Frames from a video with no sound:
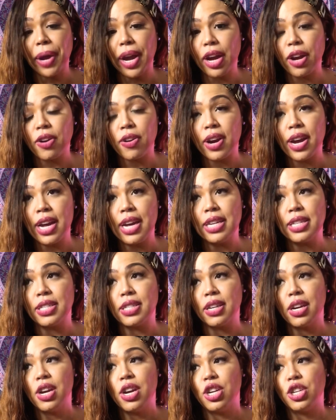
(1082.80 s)

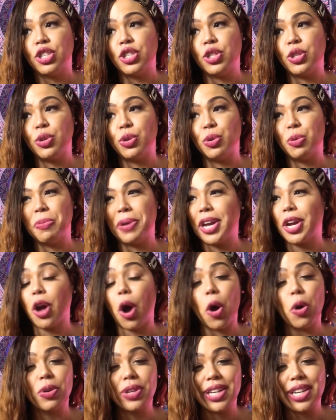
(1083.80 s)
parents to being
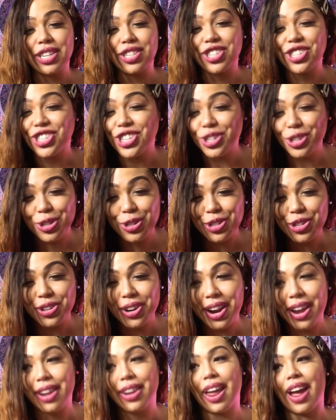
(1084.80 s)
only
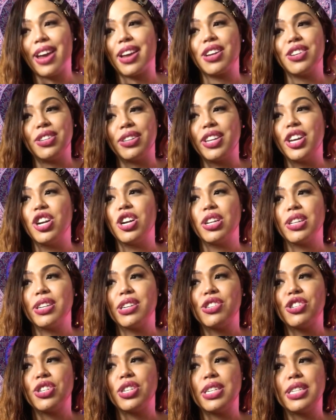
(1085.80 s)
children. Like,
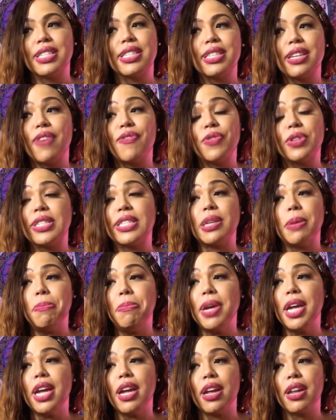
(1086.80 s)
literally, she's, to
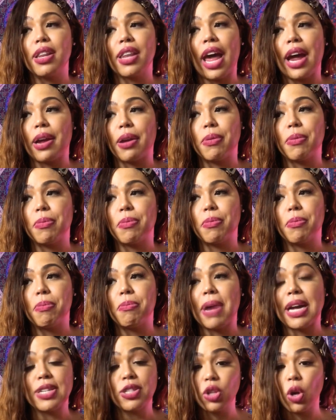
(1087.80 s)
me, like
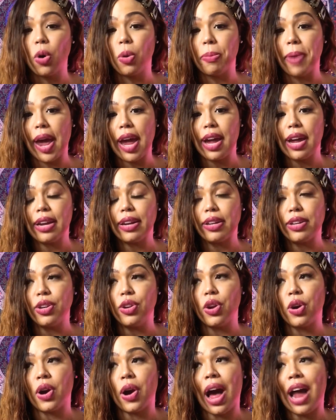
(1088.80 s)
my soulmate.
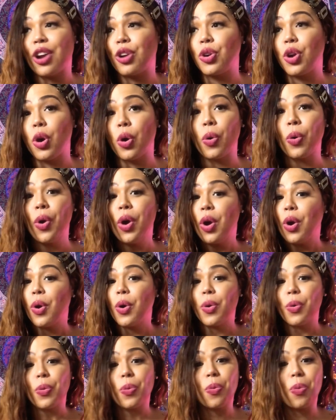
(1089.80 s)
You know, I don't know
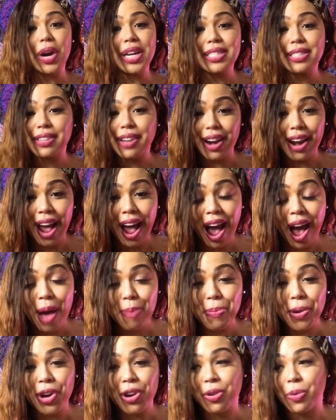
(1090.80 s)
what's gonna
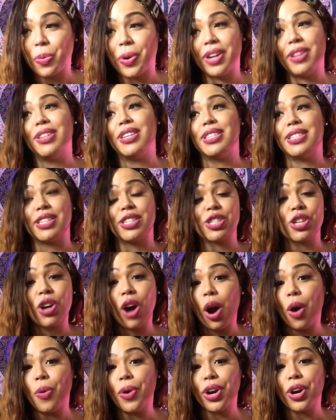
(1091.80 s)
happen or where this is
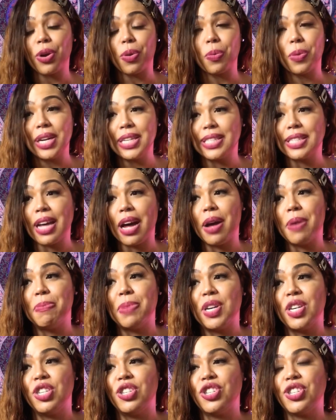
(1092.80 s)
going or what's up,
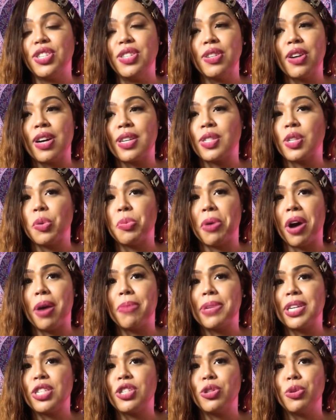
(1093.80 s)
but she's also
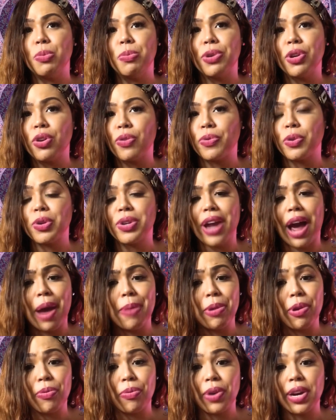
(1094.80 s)
bought me 2 beautiful
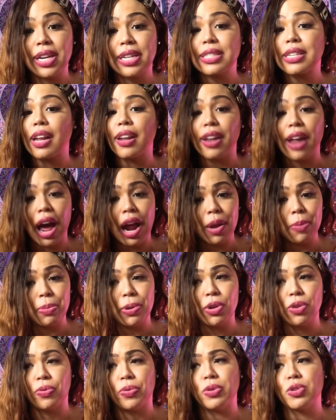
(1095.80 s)
diamond rings, a lot of
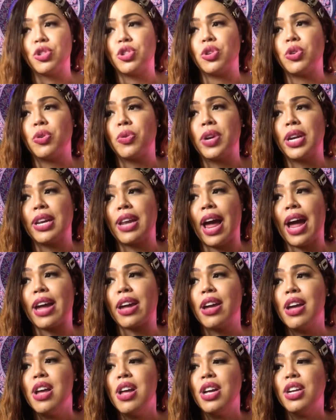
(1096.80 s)
beautiful jewelry.
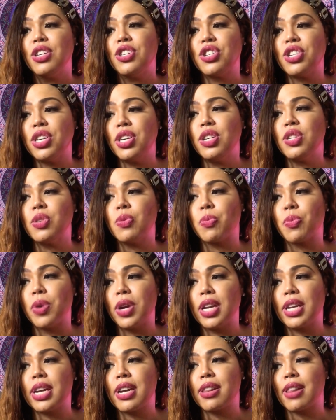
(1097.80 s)
Like, she is
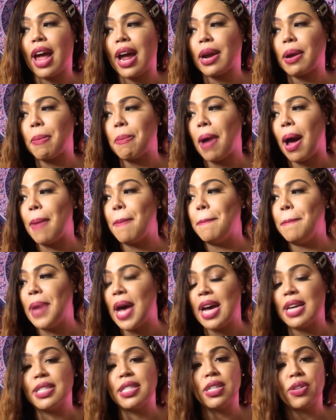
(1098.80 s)
really like my
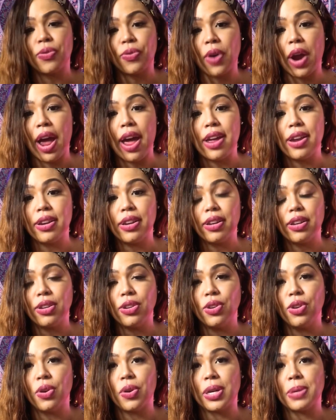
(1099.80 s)
best friend.
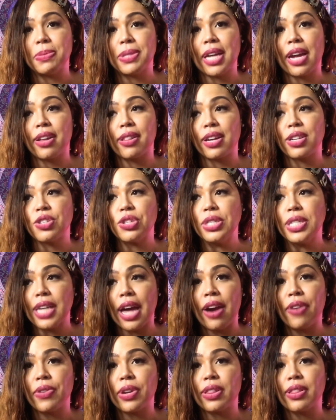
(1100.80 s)
You know what I'm saying? Like, she's
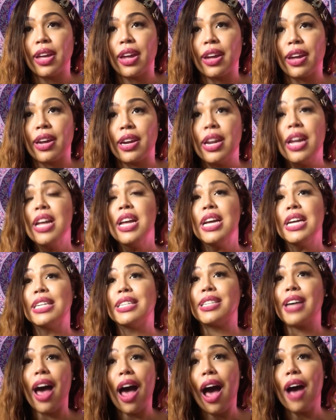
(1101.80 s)
everything. And
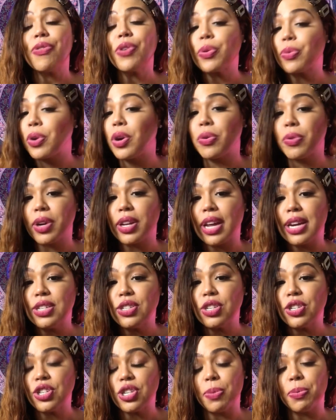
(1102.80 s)
to have a real
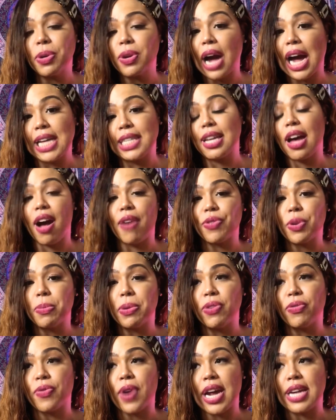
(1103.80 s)
relationship, you guys have to
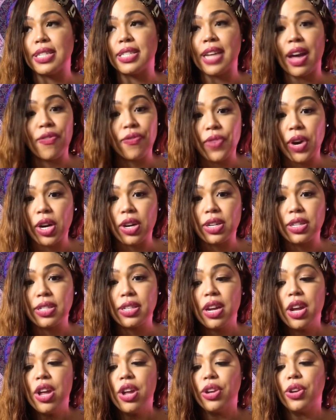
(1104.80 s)
be friends at
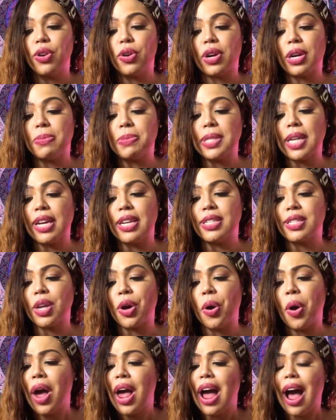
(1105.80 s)
first. You know what I'm saying?
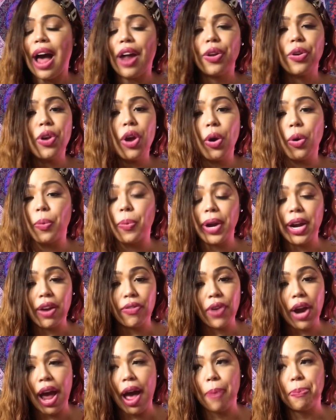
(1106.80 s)
So I don't know,
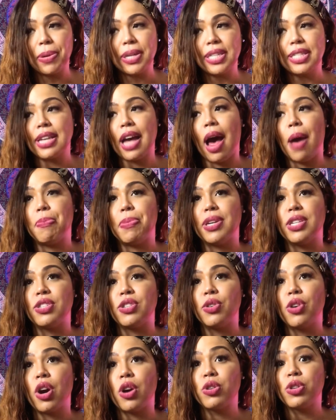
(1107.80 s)
whatever happens happens.
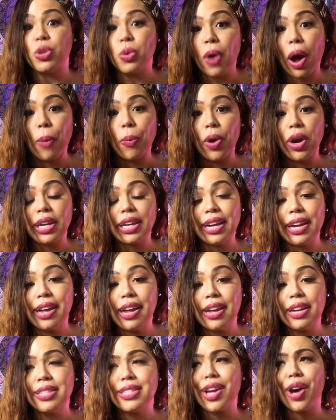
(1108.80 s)
You know, do I want
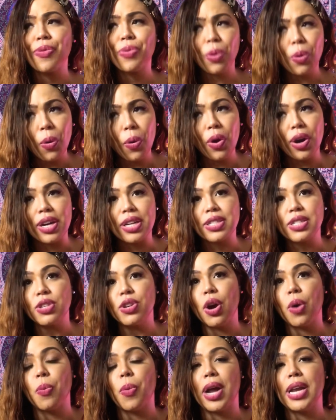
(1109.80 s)
kids? Of course, you
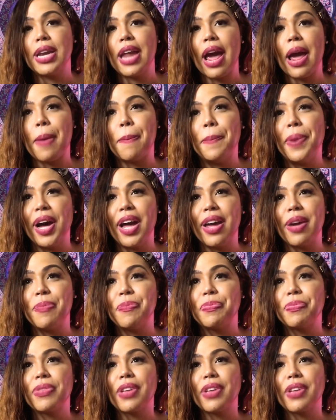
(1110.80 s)
know, one day. But